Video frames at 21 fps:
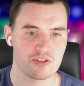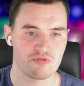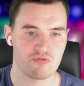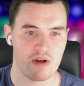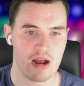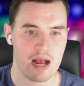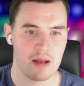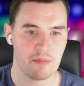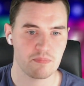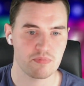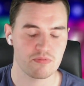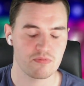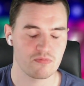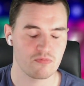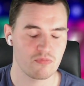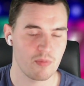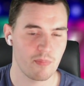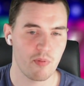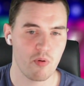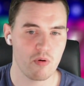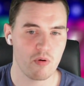rap.
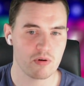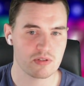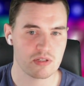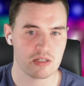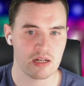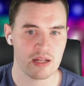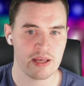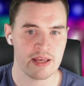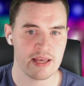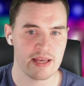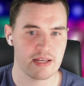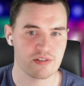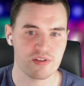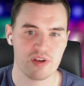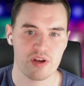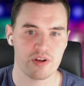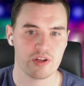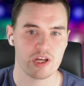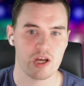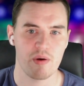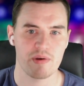Reportedly, he is
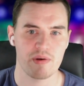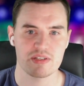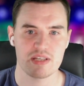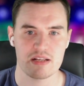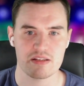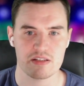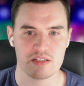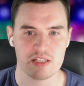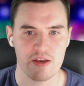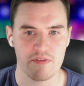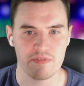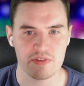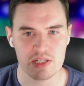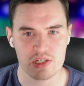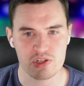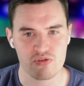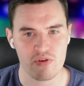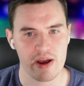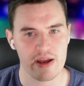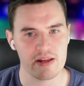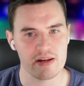undergoing sensitivity
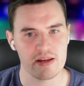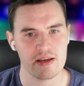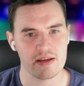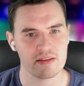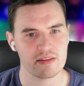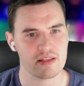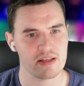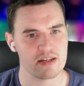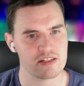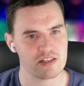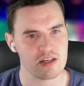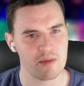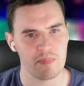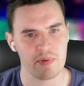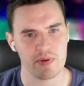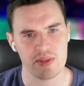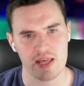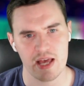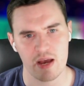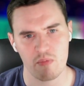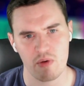training. It's up
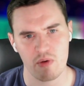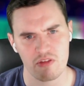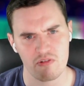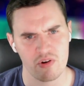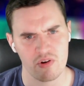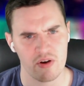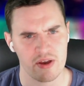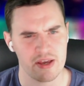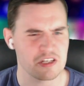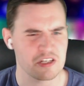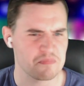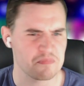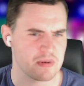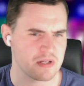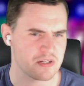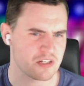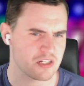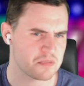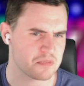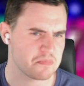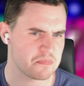in the air whether or not he's
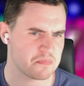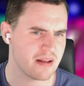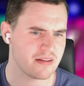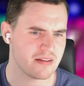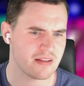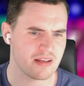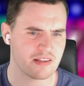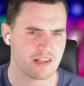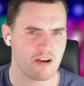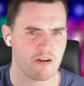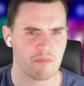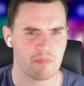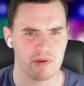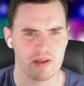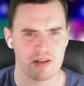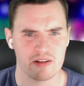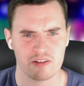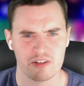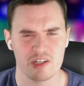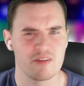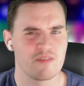been suspended. There have
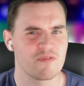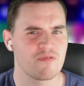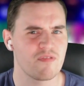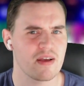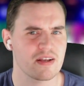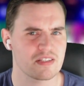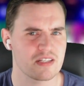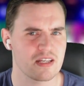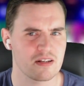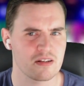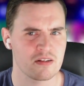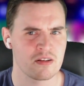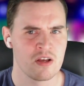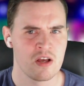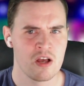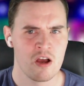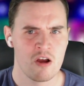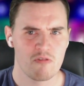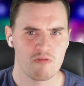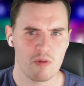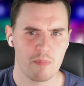been conflicting
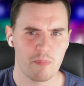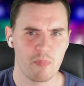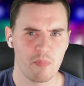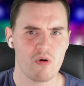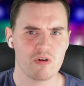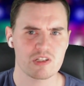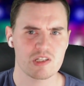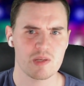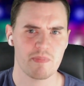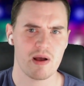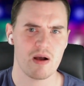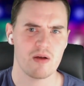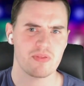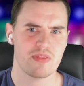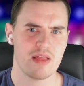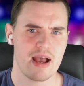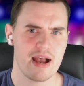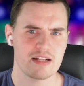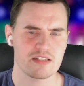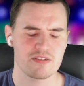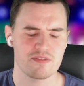reports about
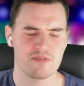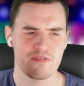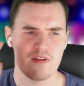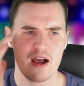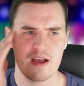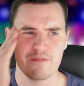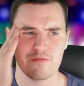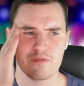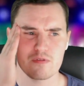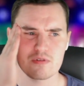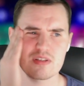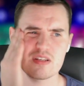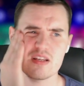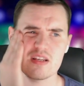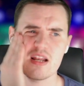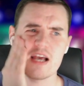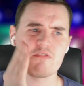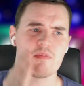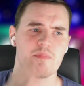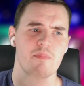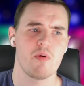that. Fightful
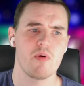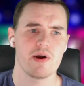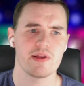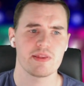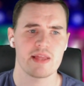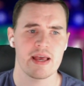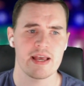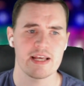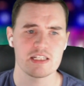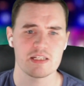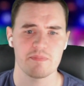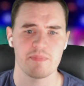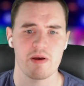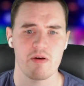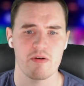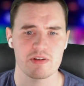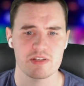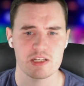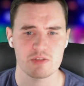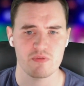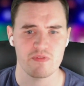Select reported that his
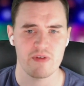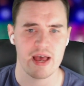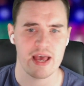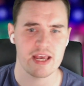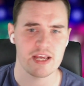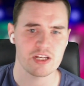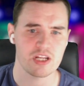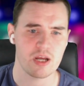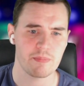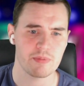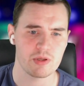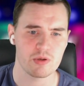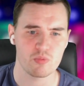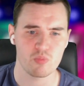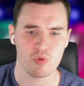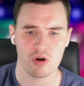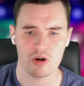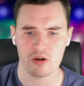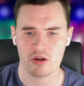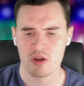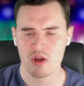appearances with AEW
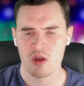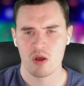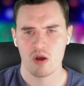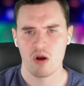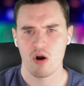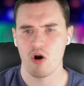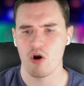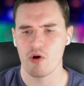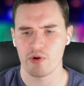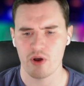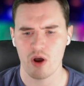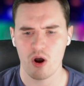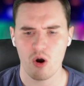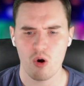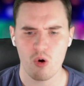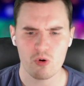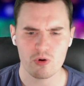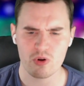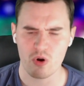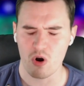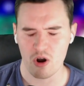were on
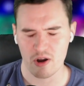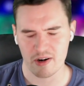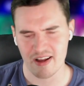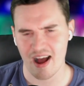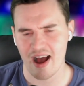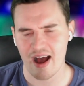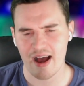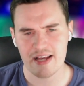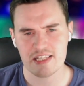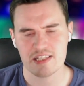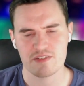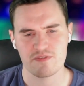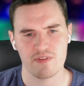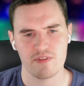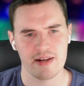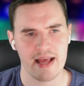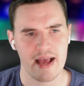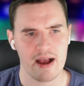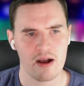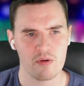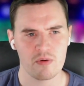hold or on ice
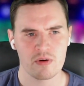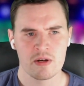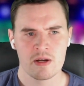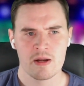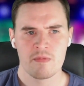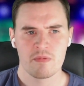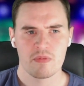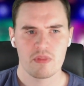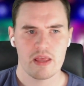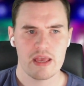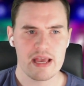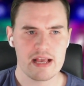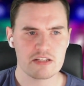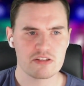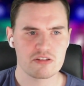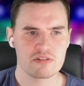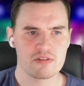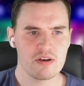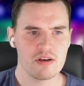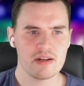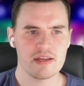for now. It's
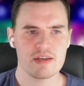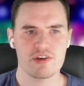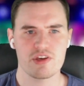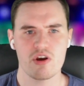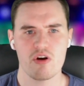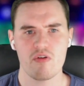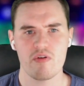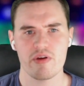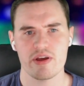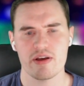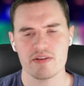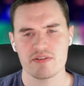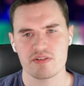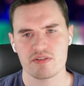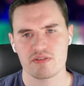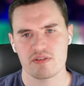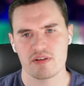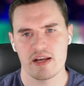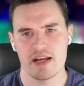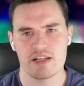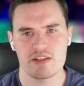certainly
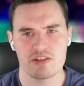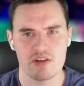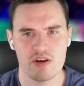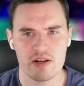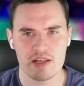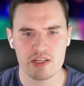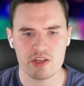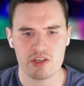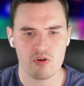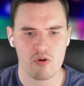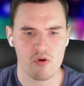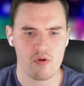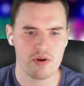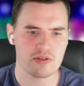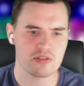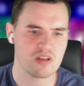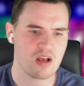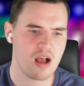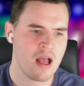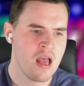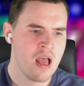curious.
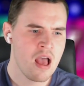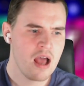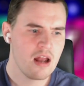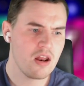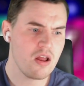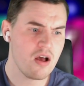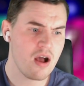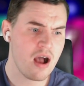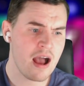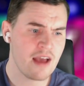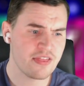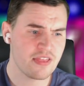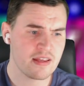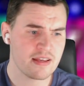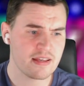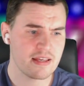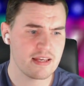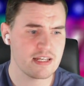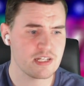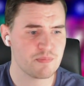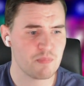Look, I
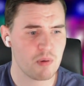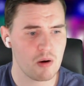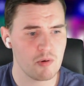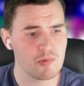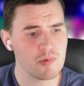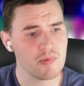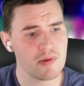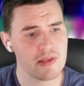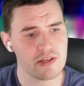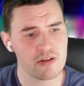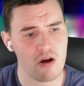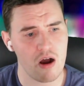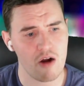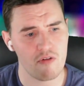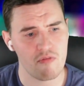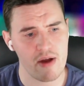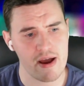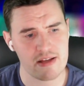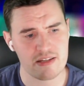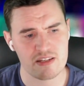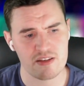think he's probably got a
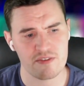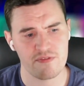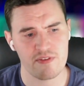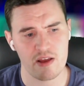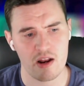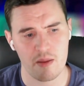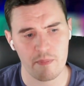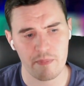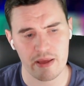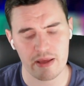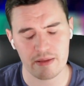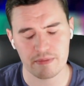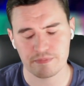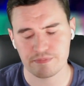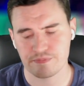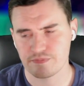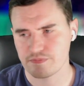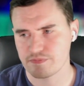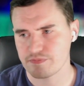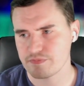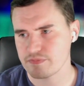right to feel a bit
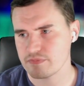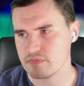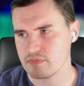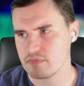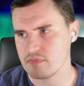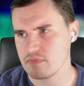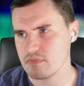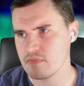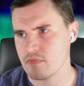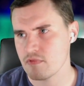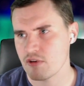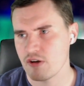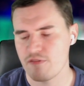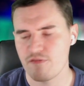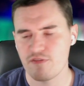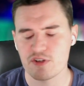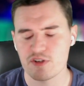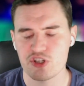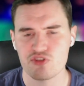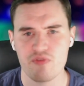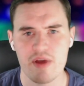
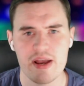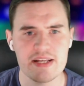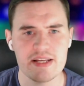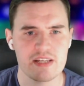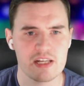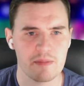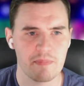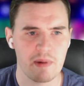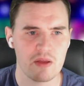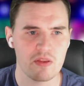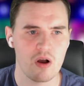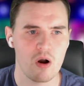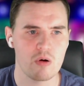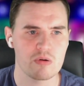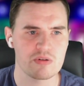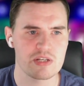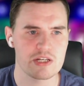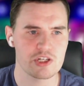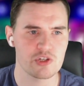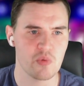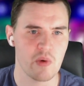frustrated about the whole
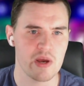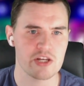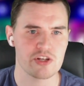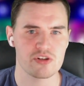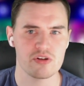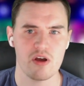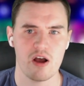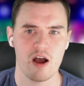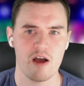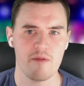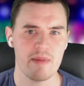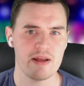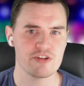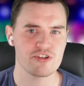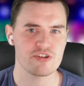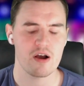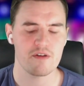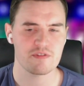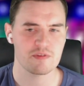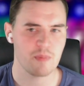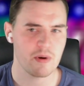situation. Look,
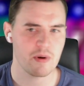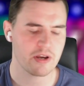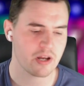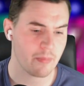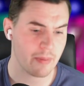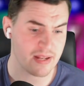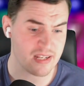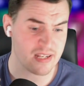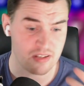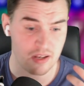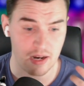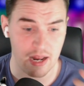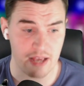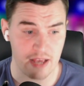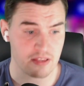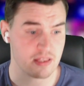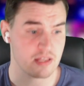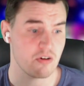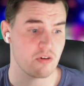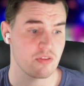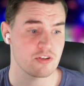I've spoken about this at
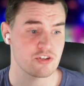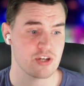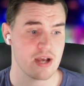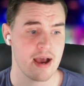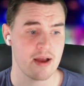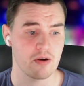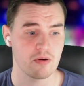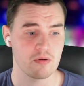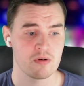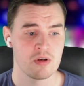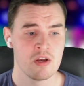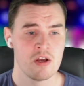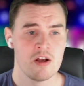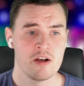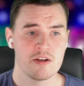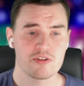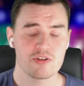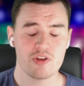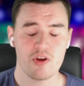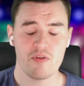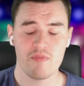length here on the channel,
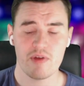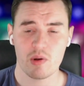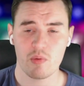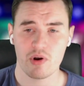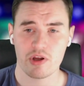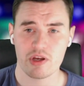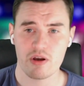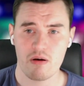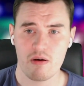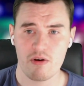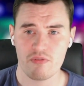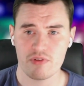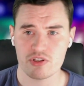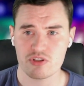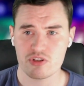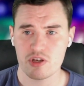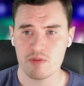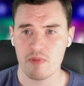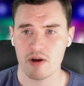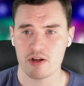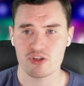so I don't really want to go over it
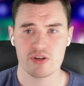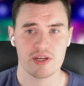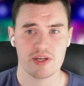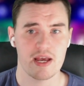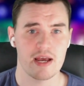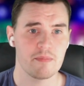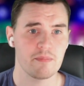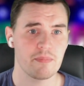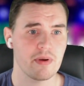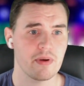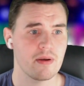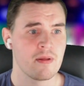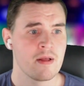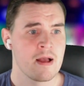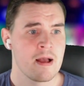too much again, but